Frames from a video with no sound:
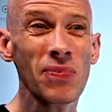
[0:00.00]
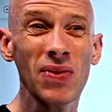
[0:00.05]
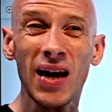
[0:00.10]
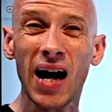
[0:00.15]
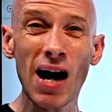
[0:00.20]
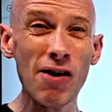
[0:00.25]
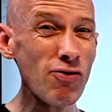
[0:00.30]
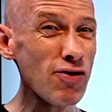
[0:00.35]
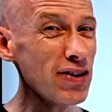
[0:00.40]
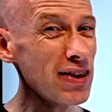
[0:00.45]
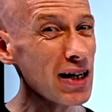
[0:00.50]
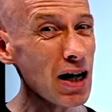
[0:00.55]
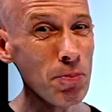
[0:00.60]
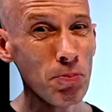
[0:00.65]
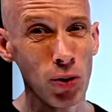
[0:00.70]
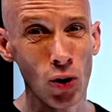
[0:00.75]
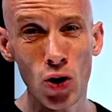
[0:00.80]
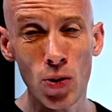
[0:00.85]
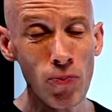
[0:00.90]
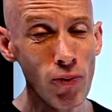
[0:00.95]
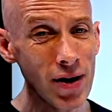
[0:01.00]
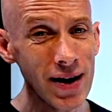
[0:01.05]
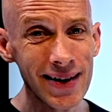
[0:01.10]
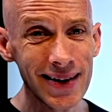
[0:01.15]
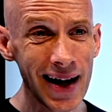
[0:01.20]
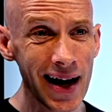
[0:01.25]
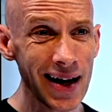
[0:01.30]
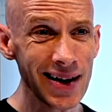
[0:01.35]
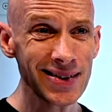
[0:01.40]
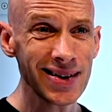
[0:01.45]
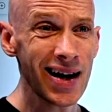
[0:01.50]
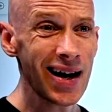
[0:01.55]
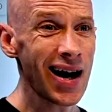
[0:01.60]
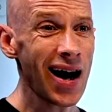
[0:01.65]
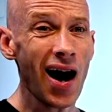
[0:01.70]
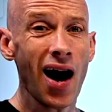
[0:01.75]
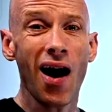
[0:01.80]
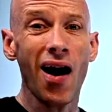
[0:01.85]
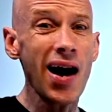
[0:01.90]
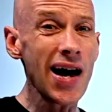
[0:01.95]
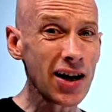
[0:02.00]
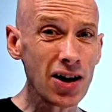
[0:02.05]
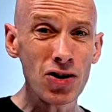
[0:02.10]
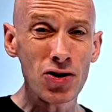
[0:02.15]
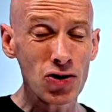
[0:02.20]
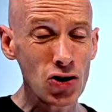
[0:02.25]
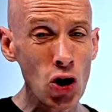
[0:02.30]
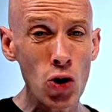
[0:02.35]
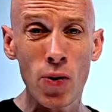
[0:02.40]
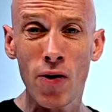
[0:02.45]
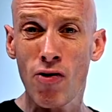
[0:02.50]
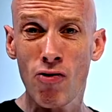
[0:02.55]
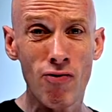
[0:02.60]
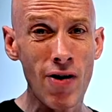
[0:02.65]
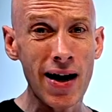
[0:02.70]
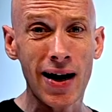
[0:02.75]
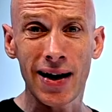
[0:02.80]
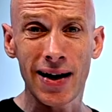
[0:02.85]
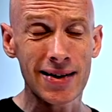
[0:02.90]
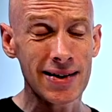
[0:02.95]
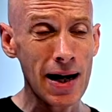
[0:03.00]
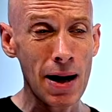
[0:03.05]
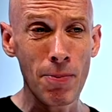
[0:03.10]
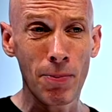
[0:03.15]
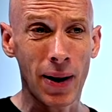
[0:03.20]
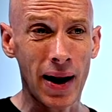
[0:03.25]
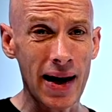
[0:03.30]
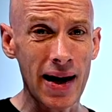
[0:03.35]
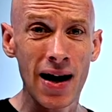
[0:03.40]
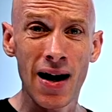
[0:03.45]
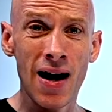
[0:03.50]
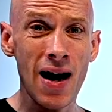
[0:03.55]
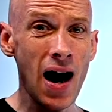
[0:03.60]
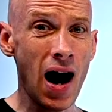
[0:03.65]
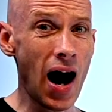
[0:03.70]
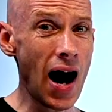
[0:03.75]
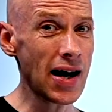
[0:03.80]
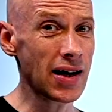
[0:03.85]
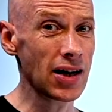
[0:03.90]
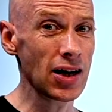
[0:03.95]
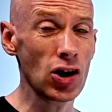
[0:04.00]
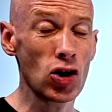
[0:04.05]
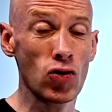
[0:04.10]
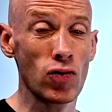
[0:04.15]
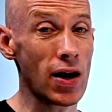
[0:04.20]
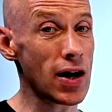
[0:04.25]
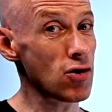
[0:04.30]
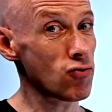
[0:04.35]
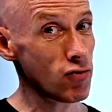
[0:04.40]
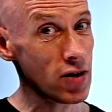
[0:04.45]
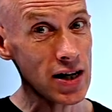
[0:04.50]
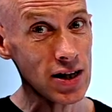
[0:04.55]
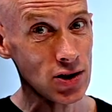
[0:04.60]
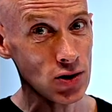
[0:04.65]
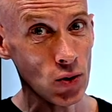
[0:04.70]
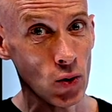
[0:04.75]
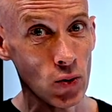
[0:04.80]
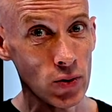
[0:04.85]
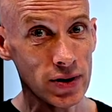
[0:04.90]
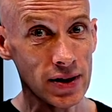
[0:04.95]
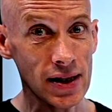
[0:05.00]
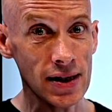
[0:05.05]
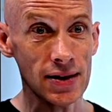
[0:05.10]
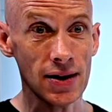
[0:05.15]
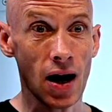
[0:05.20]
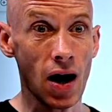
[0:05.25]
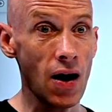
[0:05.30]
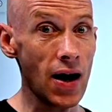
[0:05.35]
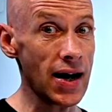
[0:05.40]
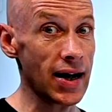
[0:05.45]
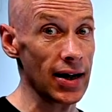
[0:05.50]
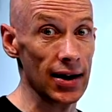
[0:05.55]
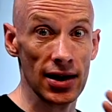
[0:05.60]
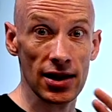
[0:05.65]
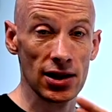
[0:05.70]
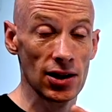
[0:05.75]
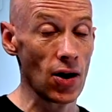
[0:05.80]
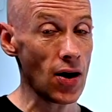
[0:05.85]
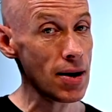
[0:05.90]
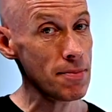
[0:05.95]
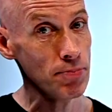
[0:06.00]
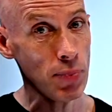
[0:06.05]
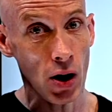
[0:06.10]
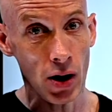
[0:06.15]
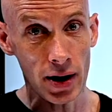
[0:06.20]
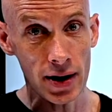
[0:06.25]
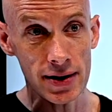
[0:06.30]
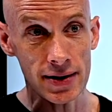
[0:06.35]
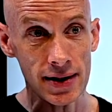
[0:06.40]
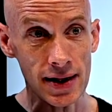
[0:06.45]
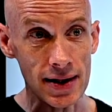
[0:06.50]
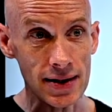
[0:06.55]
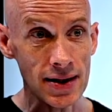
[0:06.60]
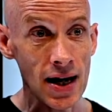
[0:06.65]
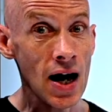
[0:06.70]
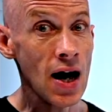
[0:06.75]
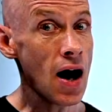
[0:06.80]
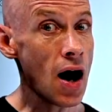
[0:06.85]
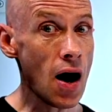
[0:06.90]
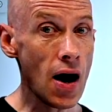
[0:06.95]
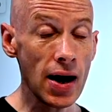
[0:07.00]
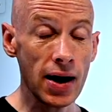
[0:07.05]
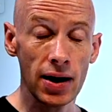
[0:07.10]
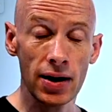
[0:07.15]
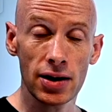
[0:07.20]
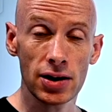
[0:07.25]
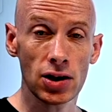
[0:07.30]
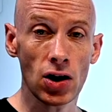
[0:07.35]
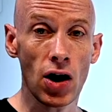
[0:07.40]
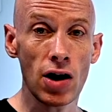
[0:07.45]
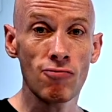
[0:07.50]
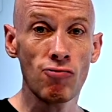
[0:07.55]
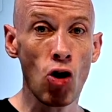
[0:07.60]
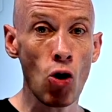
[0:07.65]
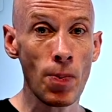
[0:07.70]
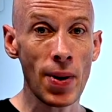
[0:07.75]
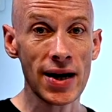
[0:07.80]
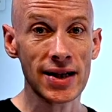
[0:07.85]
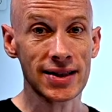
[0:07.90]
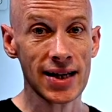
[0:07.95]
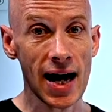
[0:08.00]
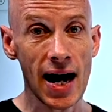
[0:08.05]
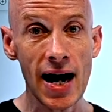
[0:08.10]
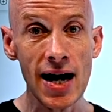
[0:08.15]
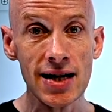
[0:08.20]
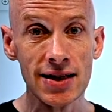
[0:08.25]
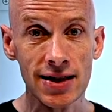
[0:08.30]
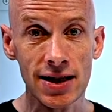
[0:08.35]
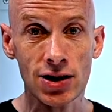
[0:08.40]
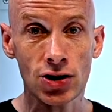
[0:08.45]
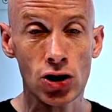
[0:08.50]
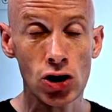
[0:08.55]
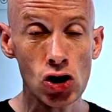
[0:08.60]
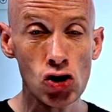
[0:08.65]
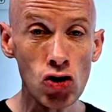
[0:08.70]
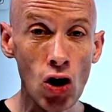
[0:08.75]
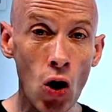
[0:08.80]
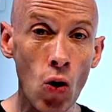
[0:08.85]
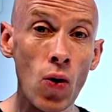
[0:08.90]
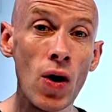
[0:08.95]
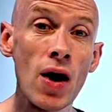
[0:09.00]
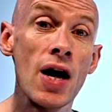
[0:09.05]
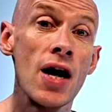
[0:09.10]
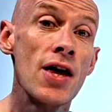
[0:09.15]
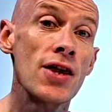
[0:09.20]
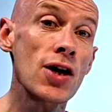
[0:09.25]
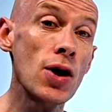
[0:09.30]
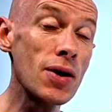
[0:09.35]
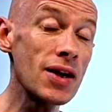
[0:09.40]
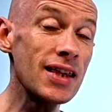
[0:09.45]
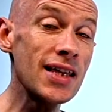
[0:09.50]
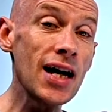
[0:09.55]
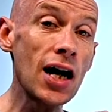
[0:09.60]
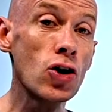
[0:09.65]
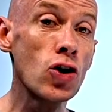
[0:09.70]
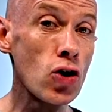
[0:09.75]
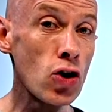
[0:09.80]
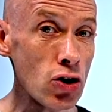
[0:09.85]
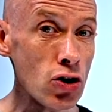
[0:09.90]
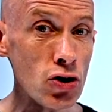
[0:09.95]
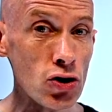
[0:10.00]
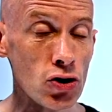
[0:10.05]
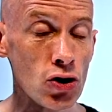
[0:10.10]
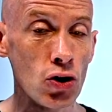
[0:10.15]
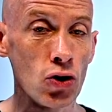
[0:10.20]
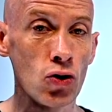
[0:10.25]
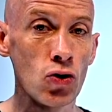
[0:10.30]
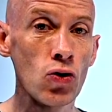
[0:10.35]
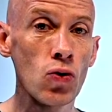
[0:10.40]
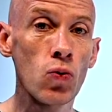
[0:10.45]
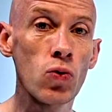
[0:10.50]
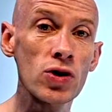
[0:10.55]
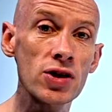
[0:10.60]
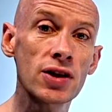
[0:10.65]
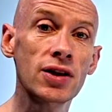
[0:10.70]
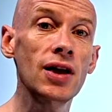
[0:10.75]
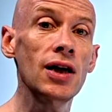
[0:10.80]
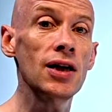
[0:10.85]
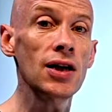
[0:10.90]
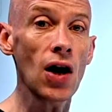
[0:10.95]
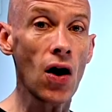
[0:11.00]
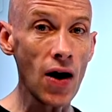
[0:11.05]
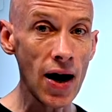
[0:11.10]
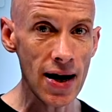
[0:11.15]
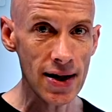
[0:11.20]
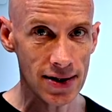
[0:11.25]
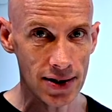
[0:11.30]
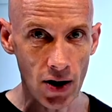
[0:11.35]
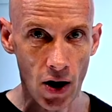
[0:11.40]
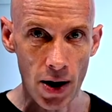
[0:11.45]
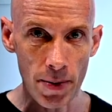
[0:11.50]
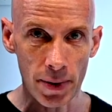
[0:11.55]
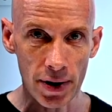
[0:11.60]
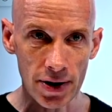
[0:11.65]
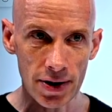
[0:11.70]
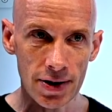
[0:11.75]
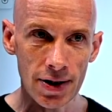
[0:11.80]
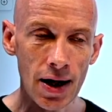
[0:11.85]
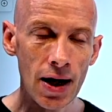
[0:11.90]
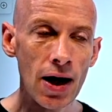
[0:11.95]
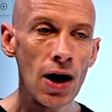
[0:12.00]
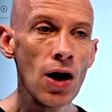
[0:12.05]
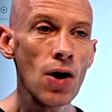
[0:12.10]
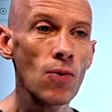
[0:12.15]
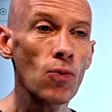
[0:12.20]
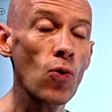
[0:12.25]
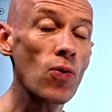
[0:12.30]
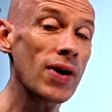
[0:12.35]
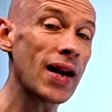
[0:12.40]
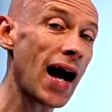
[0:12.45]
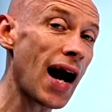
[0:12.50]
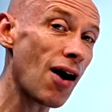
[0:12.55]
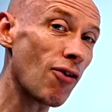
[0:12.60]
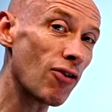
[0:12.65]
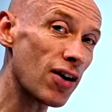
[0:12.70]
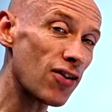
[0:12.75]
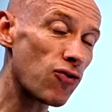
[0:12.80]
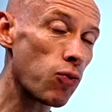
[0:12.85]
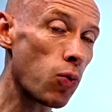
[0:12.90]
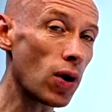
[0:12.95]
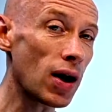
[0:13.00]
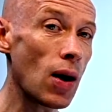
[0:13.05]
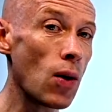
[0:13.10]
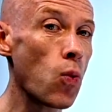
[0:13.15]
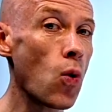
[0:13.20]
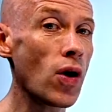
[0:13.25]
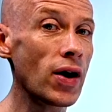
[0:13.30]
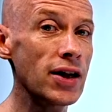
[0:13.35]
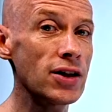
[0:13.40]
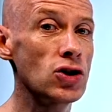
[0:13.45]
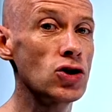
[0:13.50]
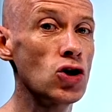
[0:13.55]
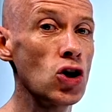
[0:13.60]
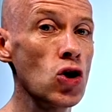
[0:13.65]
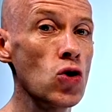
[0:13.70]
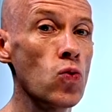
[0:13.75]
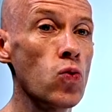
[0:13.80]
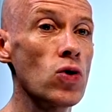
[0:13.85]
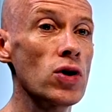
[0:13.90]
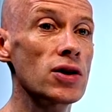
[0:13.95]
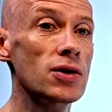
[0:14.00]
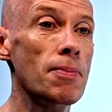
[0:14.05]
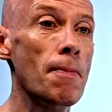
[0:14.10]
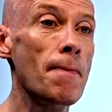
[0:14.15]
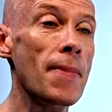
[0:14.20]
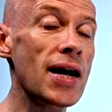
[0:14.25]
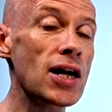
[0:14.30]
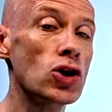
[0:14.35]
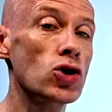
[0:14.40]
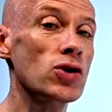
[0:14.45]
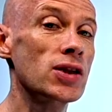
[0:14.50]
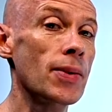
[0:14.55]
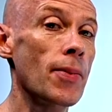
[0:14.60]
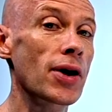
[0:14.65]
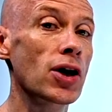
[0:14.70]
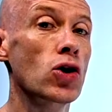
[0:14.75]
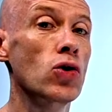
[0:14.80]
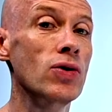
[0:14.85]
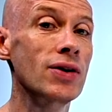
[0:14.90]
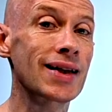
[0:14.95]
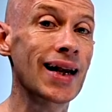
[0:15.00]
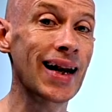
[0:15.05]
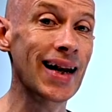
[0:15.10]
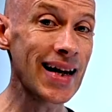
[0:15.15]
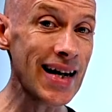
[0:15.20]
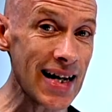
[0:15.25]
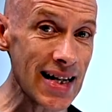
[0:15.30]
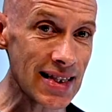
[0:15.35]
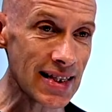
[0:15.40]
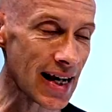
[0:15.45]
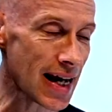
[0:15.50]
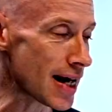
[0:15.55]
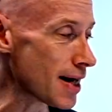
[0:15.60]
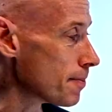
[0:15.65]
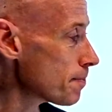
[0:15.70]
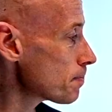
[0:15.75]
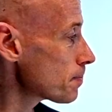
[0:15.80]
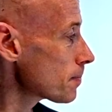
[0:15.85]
Everything a blueprint does, I can do with a regular template. I can create resources, I can assign policies, I can assign role-based access control. The only thing I couldn't do was deny assignments. Well, now if what I wanted to do was make sure someone couldn't delete it,